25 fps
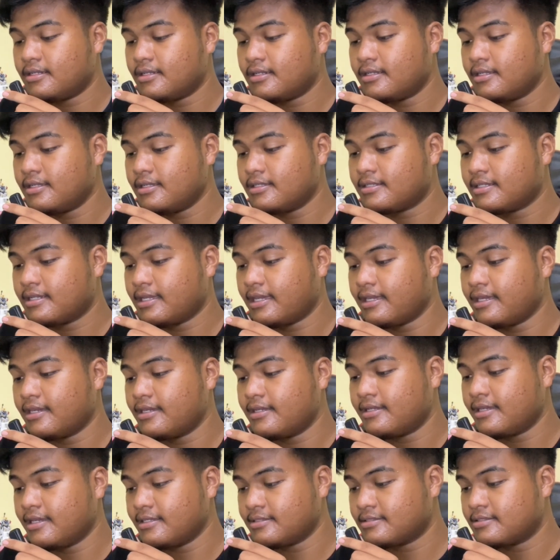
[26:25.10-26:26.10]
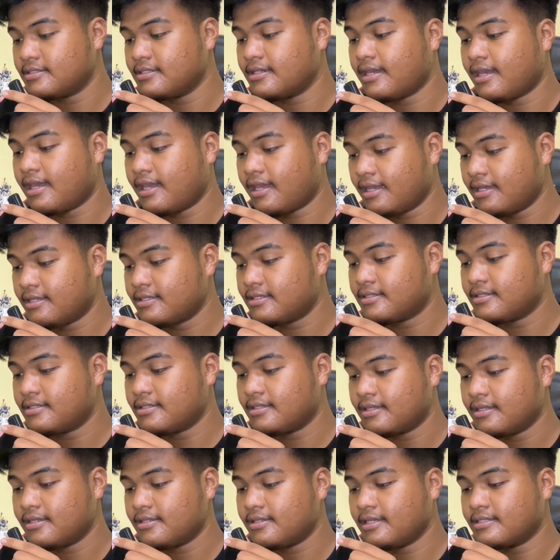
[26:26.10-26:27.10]
is the
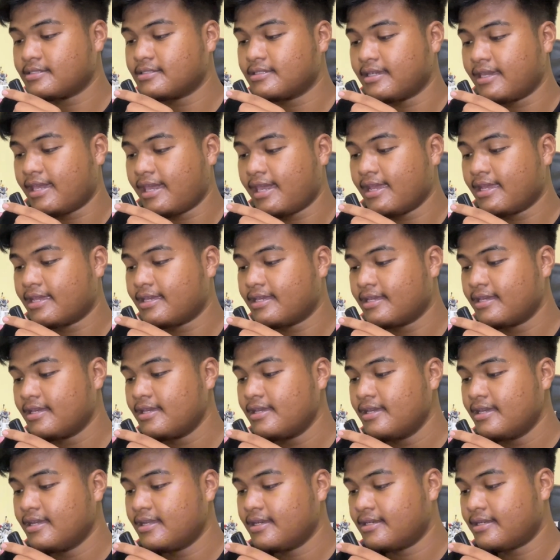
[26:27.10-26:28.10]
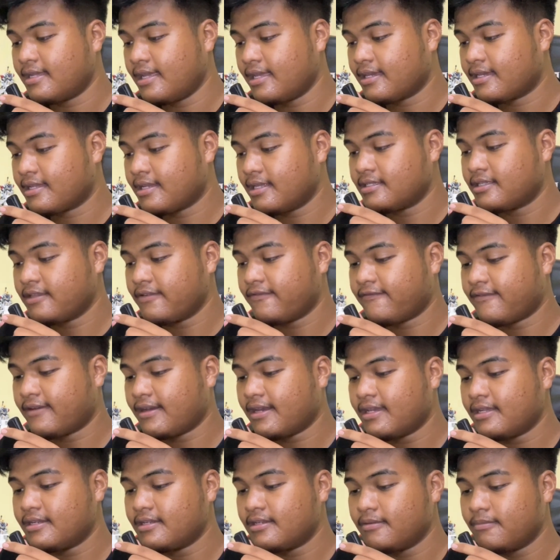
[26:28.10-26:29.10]
egg that
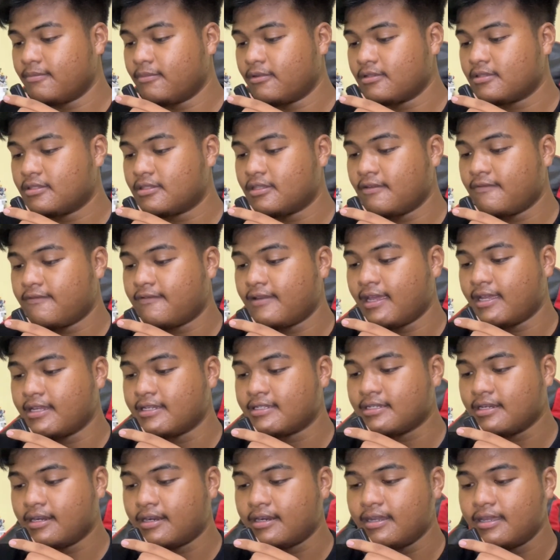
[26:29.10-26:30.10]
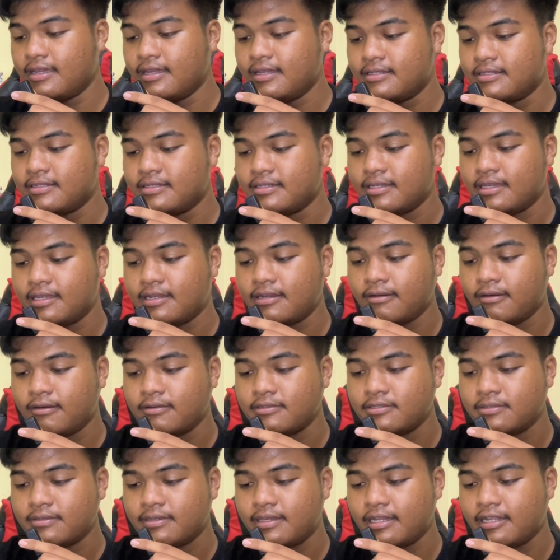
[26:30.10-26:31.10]
classify the motif like sharp edge and
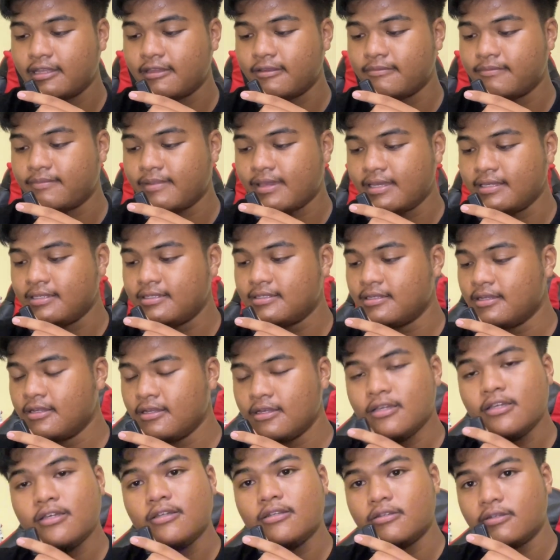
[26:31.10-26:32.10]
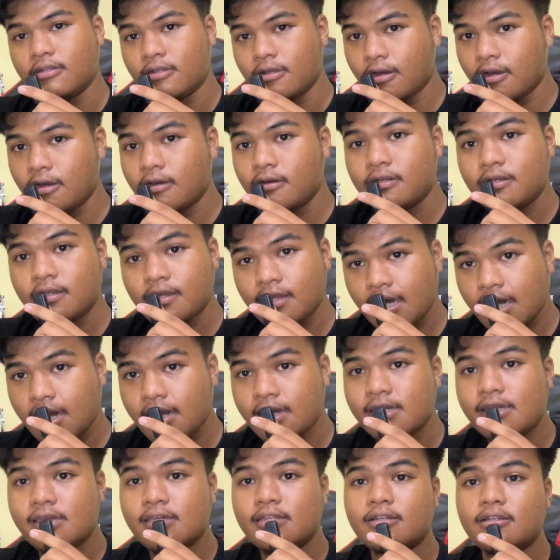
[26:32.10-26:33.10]
organic base. Not gonna
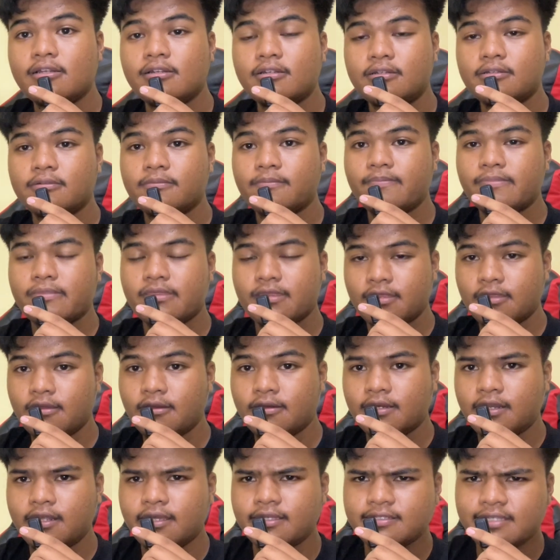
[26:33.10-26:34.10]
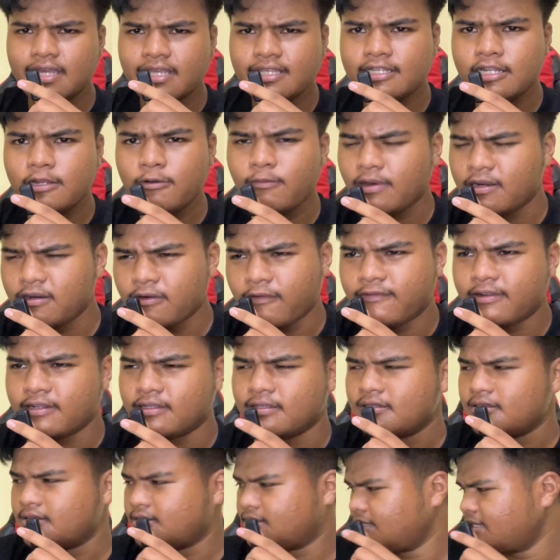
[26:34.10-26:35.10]
lie, it's actually one of the
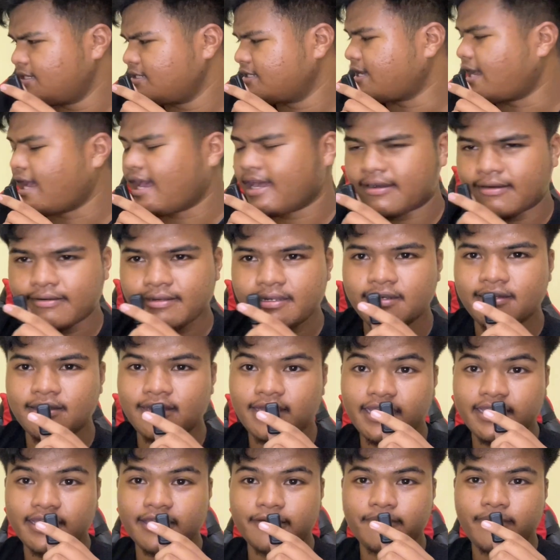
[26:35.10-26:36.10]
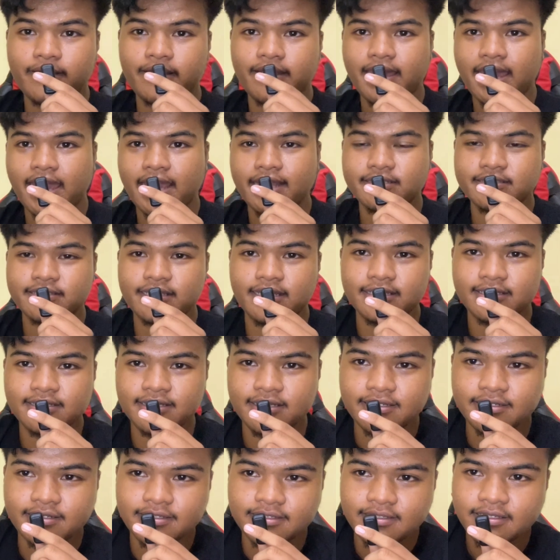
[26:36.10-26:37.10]
things that I really like about X.
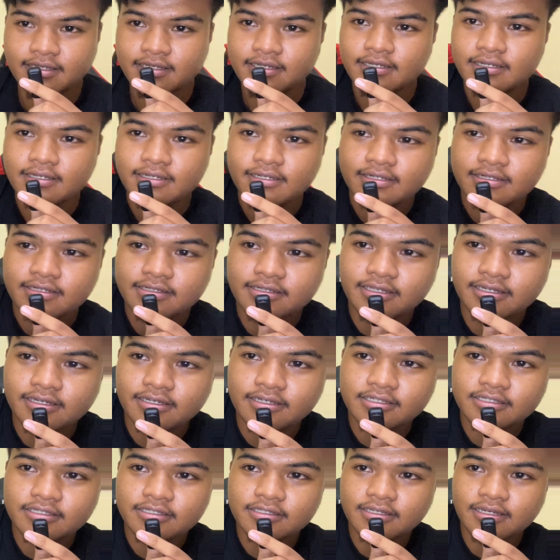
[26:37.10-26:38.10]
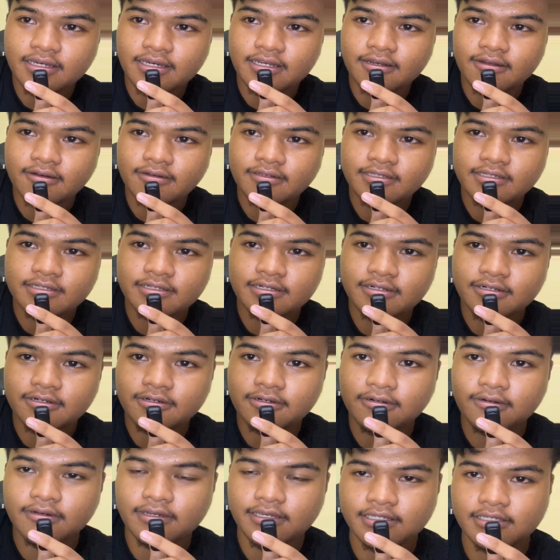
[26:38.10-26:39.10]
Actually, the launcher
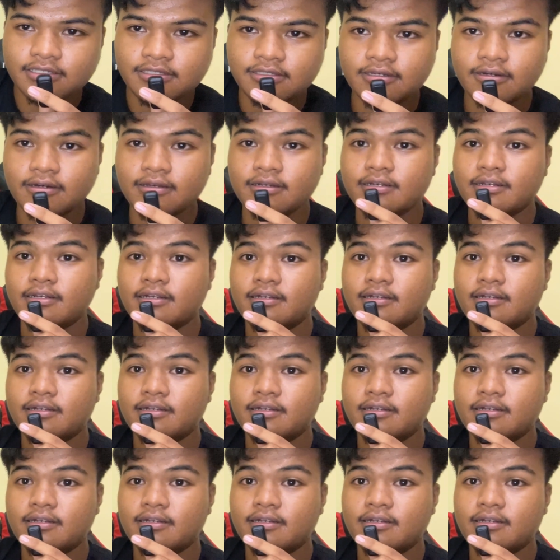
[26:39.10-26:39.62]
hook is not